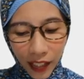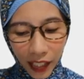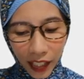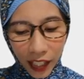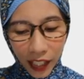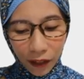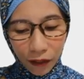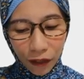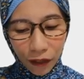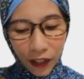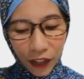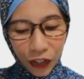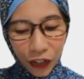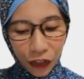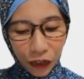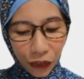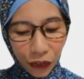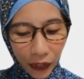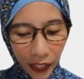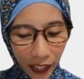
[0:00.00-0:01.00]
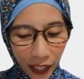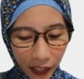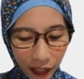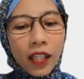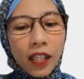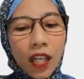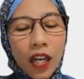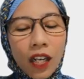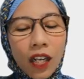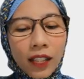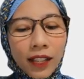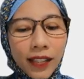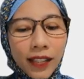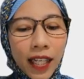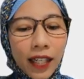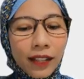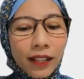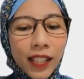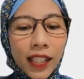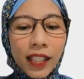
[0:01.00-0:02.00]
jacket fashion trend. It all
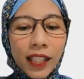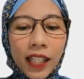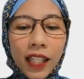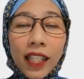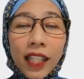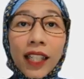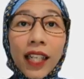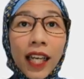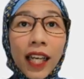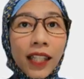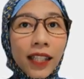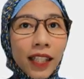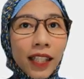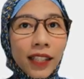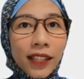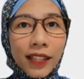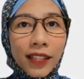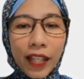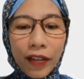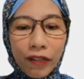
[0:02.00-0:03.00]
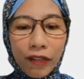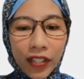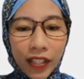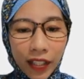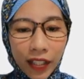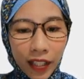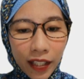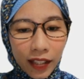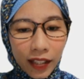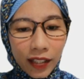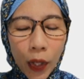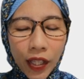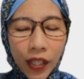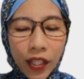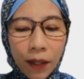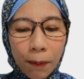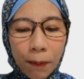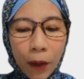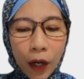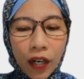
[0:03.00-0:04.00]
started in 1917 with
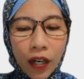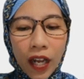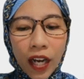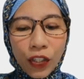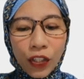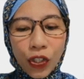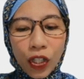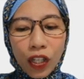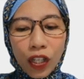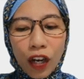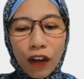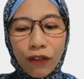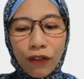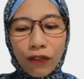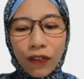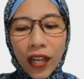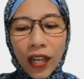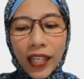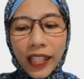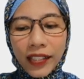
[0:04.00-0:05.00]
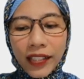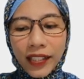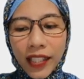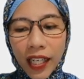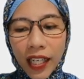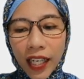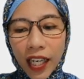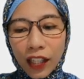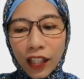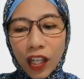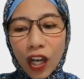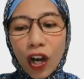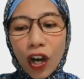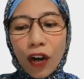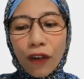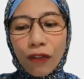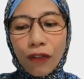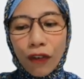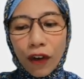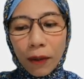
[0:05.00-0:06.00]
the production of flying jacket
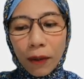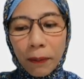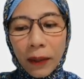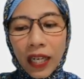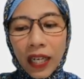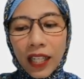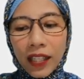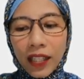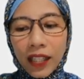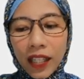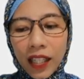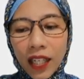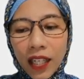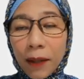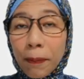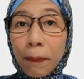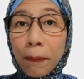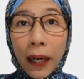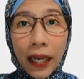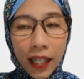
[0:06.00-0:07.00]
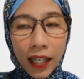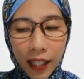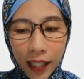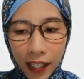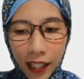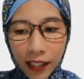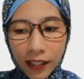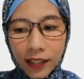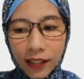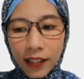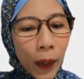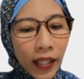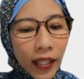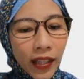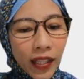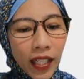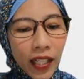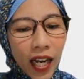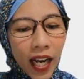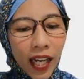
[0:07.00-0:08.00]
for military pilots
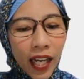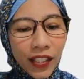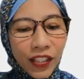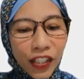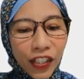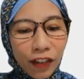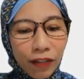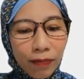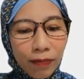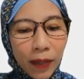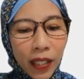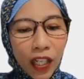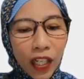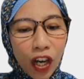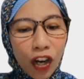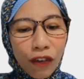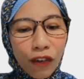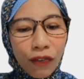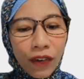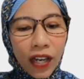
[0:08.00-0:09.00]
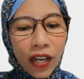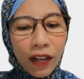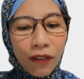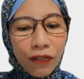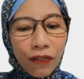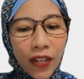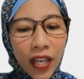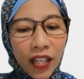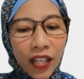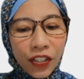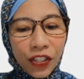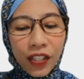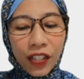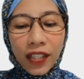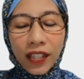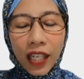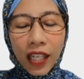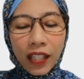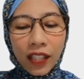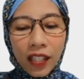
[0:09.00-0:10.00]
with the achievement of
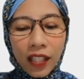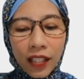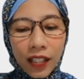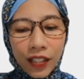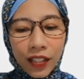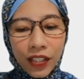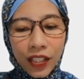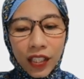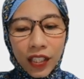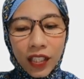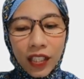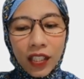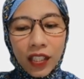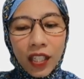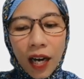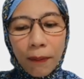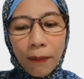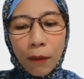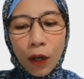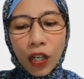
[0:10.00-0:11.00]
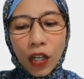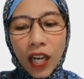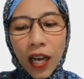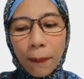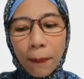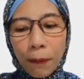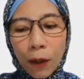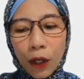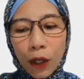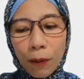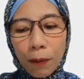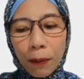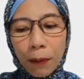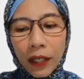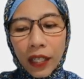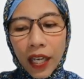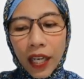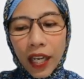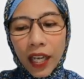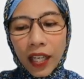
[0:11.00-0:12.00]
aviation technology, a more
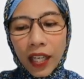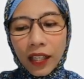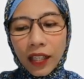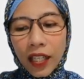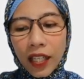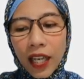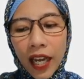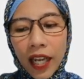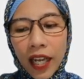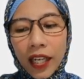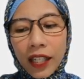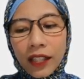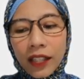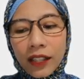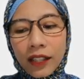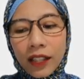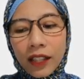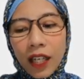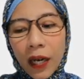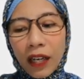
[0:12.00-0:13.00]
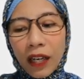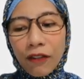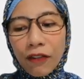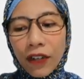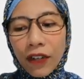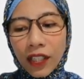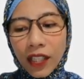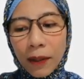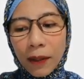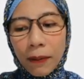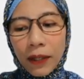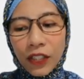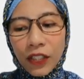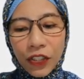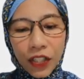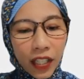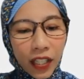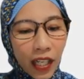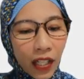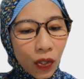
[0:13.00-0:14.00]
appropriate and comfortable
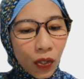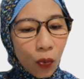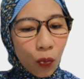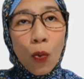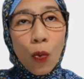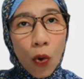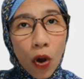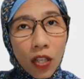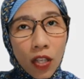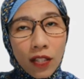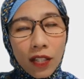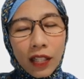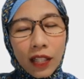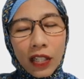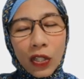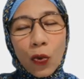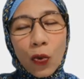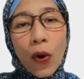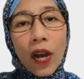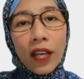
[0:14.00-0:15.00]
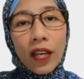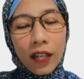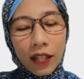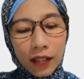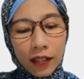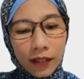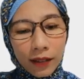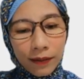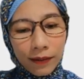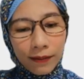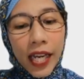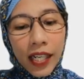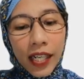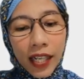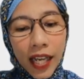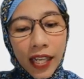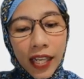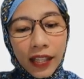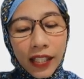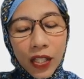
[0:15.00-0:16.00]
jacket was required.
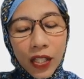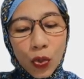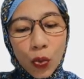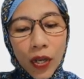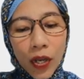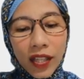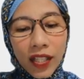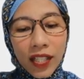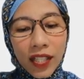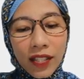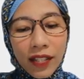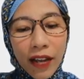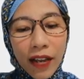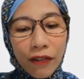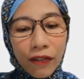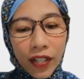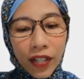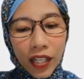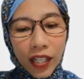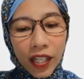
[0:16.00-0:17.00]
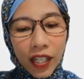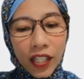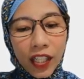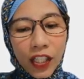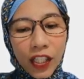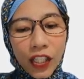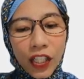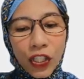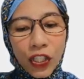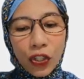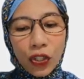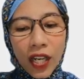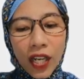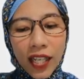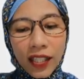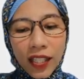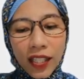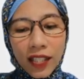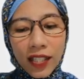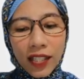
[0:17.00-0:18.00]
In 1927, the
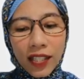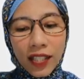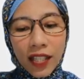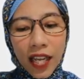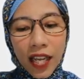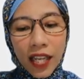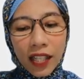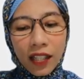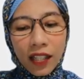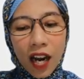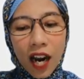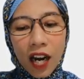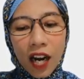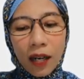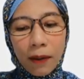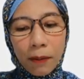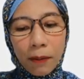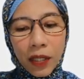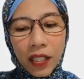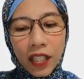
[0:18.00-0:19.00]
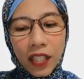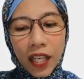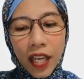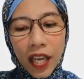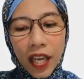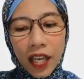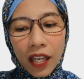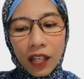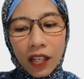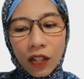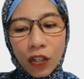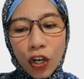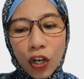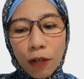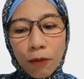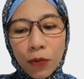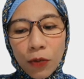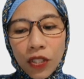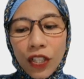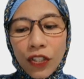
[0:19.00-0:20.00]
United States Army Air
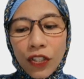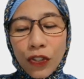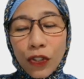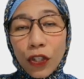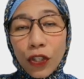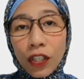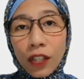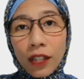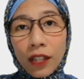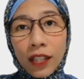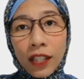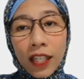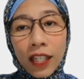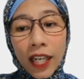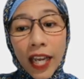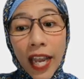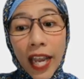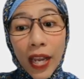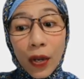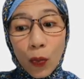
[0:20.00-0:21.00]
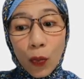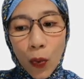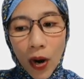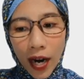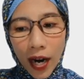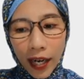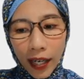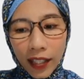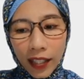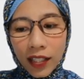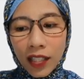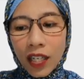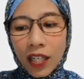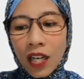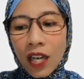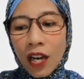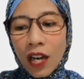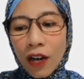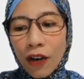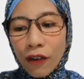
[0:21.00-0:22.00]
Corps issued the A-1
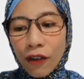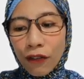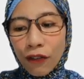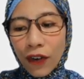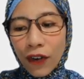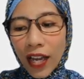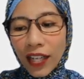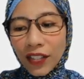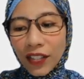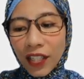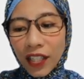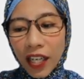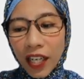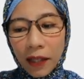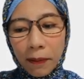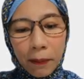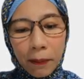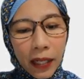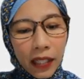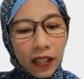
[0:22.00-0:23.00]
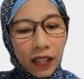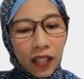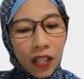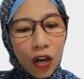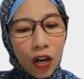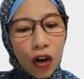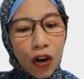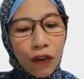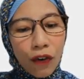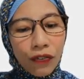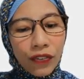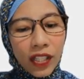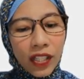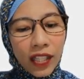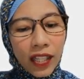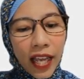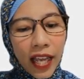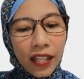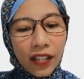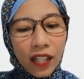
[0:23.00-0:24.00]
flight jacket made of the
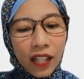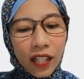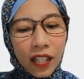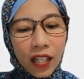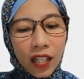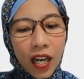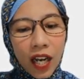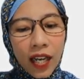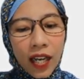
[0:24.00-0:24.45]
leather